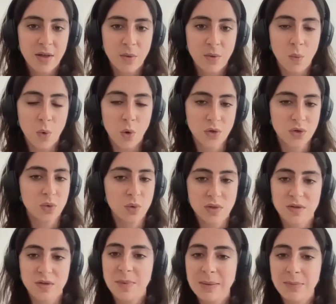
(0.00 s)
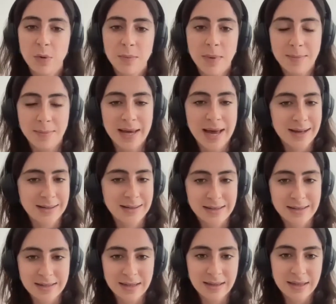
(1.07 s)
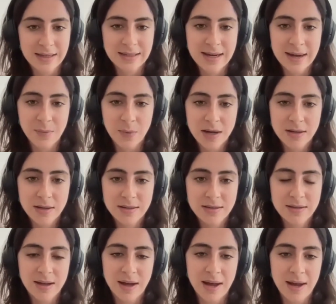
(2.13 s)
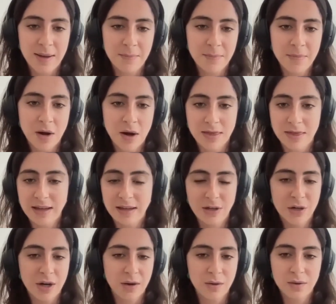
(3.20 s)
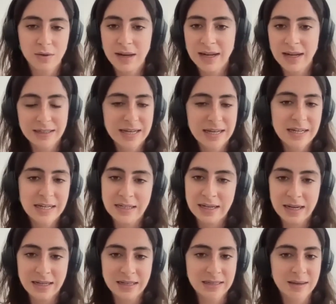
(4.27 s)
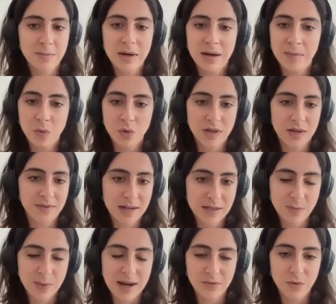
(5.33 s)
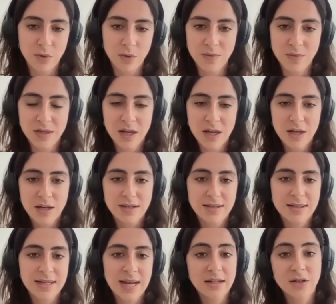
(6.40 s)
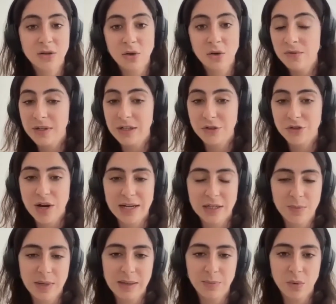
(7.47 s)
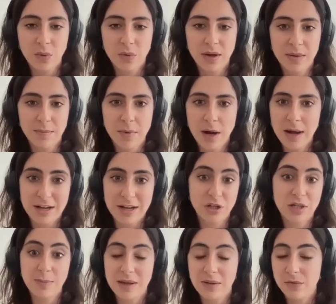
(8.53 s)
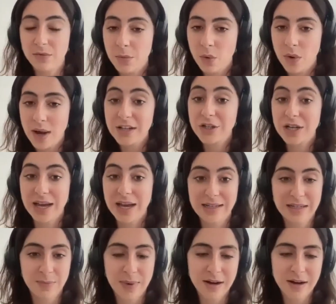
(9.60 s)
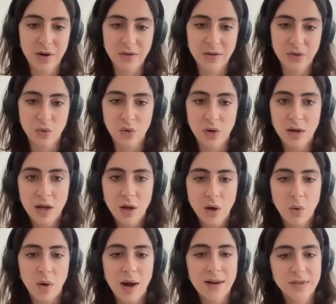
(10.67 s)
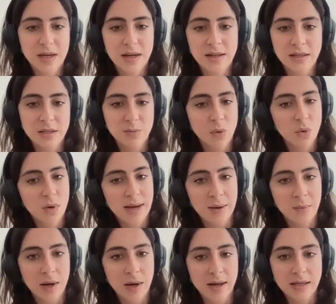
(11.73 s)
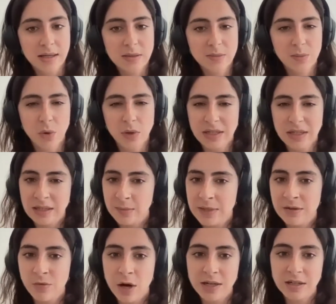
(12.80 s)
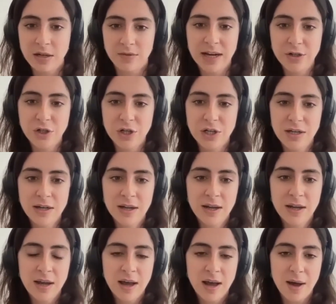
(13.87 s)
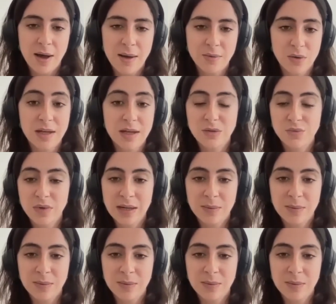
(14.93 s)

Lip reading: what sorts of people might be accessing these networks. I think, you know, LinkedIn and similar more diverse platforms tend to often attract people that might actually be from more educated backgrounds or have certain support networks pointing them in the right direction. So I think it's really